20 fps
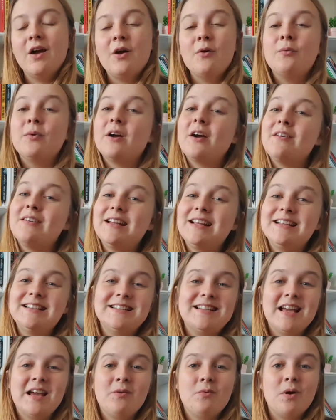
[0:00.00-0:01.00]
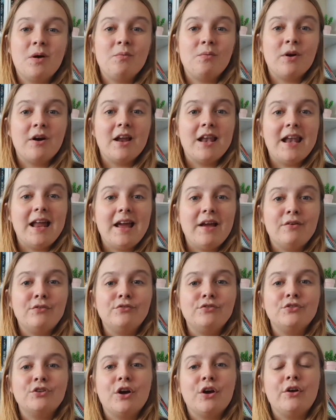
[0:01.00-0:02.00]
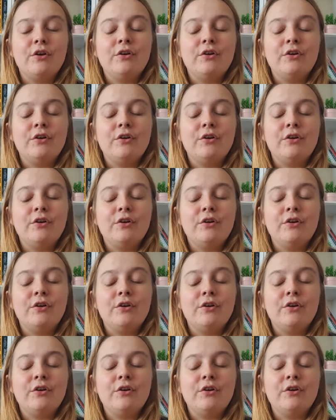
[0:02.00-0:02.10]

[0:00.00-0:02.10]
We're currently in tier one where I live, so